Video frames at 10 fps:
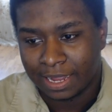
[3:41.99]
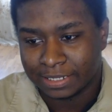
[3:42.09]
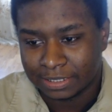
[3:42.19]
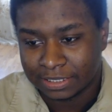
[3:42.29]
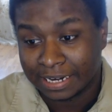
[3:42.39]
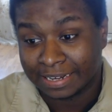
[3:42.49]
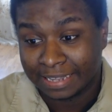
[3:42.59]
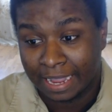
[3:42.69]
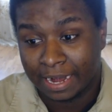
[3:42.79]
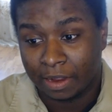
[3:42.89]
and
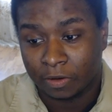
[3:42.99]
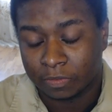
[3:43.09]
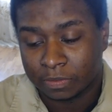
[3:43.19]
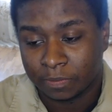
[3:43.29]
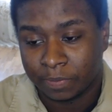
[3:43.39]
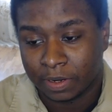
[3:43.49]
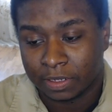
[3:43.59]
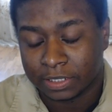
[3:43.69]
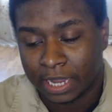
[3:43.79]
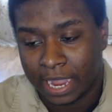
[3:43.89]
check that out
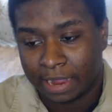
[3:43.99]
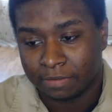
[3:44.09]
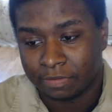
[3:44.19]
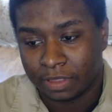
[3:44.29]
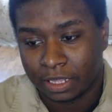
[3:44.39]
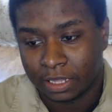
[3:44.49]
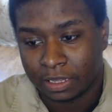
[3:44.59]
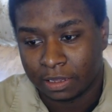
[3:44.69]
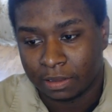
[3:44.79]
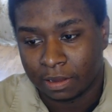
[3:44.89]
because I have
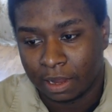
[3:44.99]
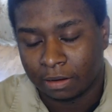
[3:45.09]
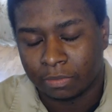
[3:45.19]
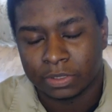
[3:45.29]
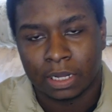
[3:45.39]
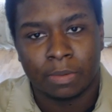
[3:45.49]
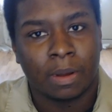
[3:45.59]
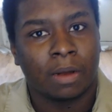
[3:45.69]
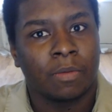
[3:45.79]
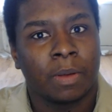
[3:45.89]
the, I don't
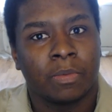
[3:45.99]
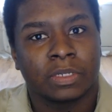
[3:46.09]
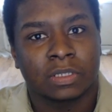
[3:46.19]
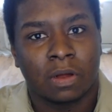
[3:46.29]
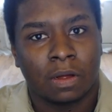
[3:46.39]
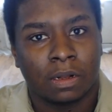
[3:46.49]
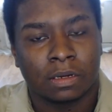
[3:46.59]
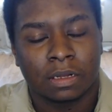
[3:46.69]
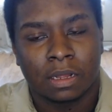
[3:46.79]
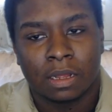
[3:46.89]
know, I don't remember what it's
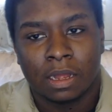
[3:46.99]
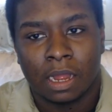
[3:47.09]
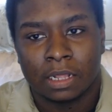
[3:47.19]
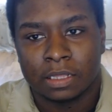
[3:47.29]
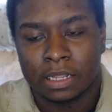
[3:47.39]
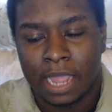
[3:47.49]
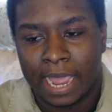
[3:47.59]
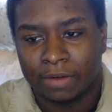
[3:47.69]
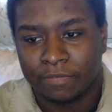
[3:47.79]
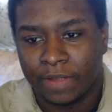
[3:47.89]
called, uh, the
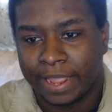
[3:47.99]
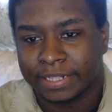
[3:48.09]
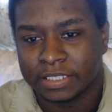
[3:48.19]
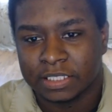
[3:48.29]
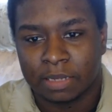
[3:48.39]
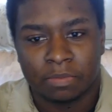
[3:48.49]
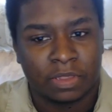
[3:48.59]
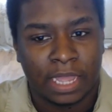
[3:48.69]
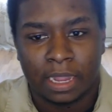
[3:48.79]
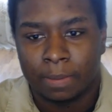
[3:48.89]
advanced
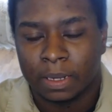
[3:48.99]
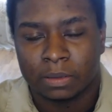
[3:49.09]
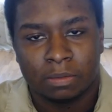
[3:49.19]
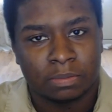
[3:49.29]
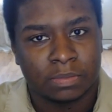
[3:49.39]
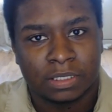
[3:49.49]
something about